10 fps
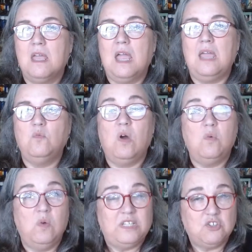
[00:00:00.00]
and
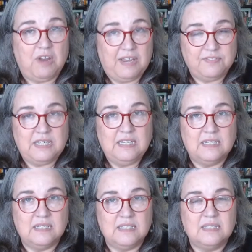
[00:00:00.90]
what witchcraft
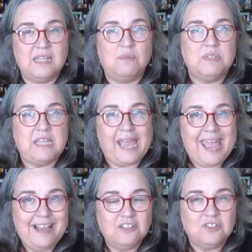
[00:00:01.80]
is that was
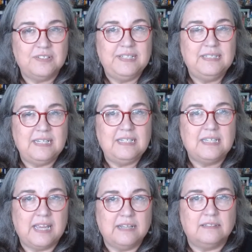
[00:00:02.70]
actually
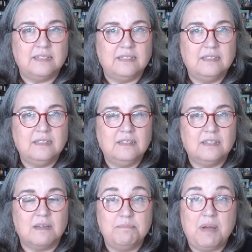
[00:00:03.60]
detailing
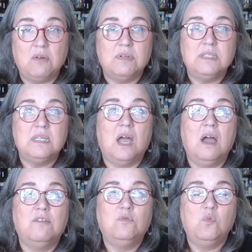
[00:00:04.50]
the components
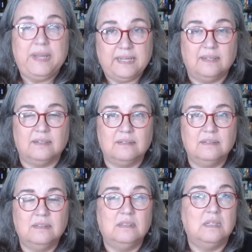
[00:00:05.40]
of Wicca,
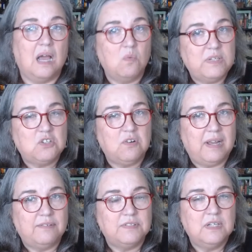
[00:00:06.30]
not
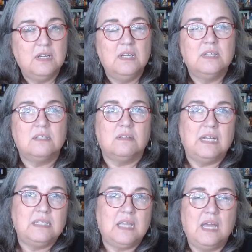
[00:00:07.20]
witchcraft. So
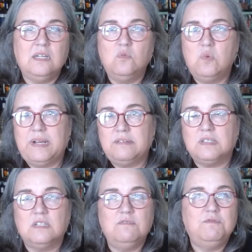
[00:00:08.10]
that's kind of where the
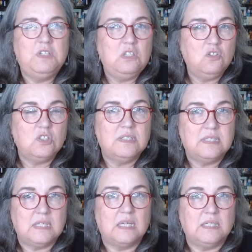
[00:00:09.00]
confusion
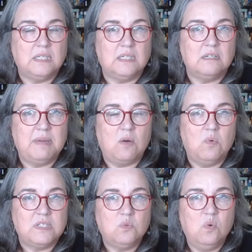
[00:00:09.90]
set in about
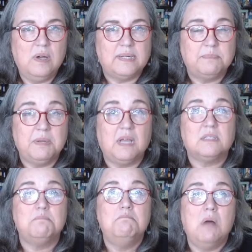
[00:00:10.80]
what's what,
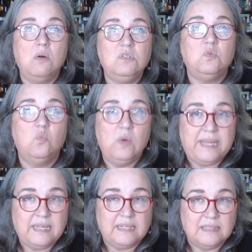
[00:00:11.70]
because most
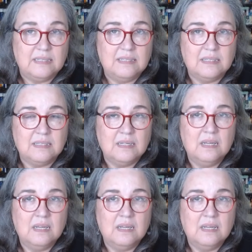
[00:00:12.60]
Wiccans